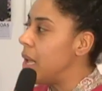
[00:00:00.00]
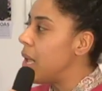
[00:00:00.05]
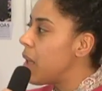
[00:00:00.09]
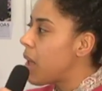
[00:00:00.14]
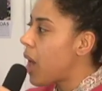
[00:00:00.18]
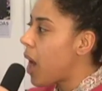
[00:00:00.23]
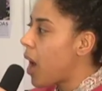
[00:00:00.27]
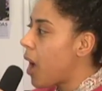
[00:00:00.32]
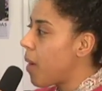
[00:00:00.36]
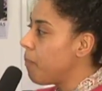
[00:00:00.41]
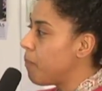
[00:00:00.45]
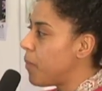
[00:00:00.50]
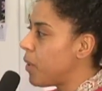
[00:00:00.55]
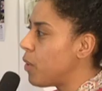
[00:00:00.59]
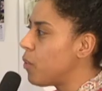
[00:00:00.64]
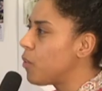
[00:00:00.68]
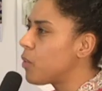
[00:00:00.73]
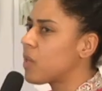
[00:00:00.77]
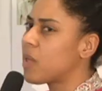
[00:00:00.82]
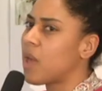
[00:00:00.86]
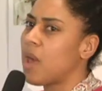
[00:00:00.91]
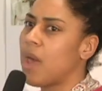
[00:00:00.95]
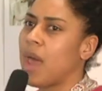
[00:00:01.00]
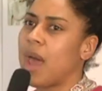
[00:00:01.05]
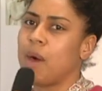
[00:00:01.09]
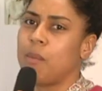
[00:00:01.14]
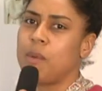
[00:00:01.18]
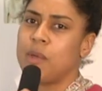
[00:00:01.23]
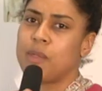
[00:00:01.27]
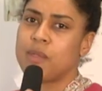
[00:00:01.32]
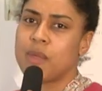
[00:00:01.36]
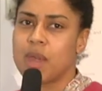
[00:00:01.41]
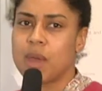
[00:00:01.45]
but also how
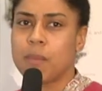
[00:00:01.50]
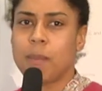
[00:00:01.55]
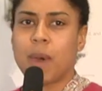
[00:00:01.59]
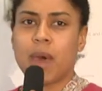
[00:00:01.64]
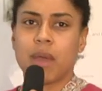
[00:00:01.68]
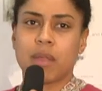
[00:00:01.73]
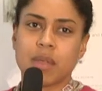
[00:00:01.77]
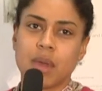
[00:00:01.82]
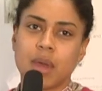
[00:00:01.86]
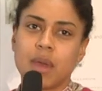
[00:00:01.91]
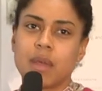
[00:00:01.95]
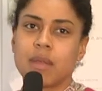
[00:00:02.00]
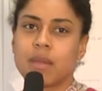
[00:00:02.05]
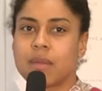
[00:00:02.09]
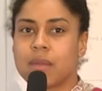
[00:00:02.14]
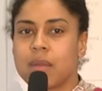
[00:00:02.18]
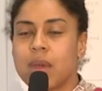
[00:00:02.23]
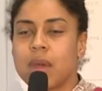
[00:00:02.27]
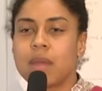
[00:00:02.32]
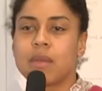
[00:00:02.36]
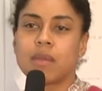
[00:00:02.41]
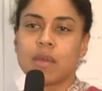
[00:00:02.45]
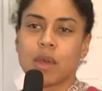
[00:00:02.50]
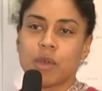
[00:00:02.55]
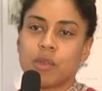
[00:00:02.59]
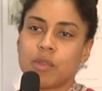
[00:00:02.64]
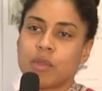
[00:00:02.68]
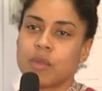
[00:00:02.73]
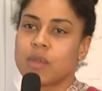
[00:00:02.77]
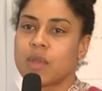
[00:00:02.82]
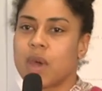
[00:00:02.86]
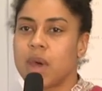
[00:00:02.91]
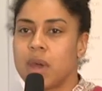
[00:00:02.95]
we think about it as
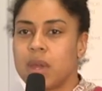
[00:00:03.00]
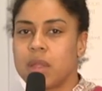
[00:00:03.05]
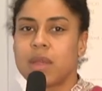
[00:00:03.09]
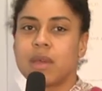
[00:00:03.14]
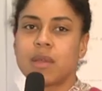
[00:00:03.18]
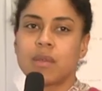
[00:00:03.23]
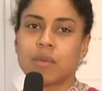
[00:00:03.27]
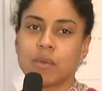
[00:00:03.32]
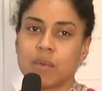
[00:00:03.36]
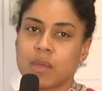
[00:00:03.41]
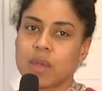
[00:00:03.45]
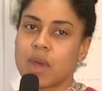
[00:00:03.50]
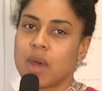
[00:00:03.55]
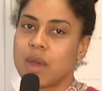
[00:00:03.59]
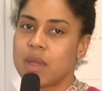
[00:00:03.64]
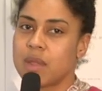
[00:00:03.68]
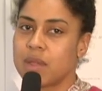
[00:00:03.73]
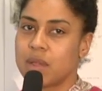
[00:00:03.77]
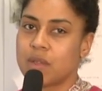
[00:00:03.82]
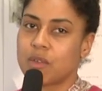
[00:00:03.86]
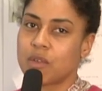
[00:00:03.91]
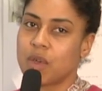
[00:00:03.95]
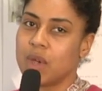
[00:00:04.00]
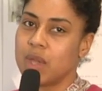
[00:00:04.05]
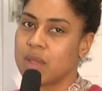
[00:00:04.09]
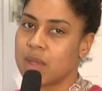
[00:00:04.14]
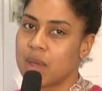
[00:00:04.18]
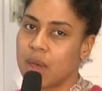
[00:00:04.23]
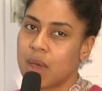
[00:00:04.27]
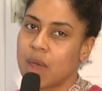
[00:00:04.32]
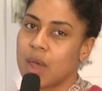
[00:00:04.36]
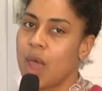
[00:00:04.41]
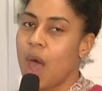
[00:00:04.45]
social scientists or scientists trying
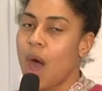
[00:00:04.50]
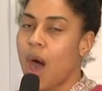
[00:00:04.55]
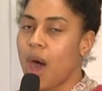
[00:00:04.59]
to